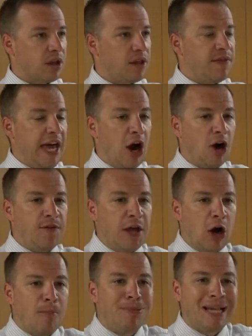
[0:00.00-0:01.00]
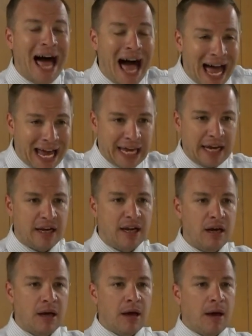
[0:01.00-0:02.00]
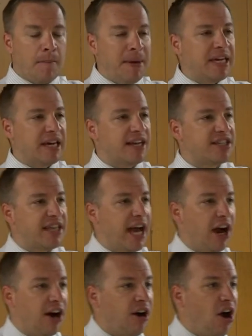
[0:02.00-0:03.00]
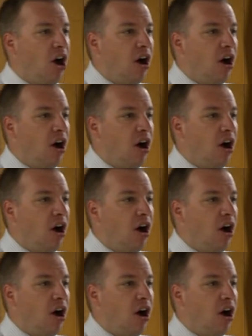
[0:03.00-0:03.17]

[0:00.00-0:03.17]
They're, they're blind because they're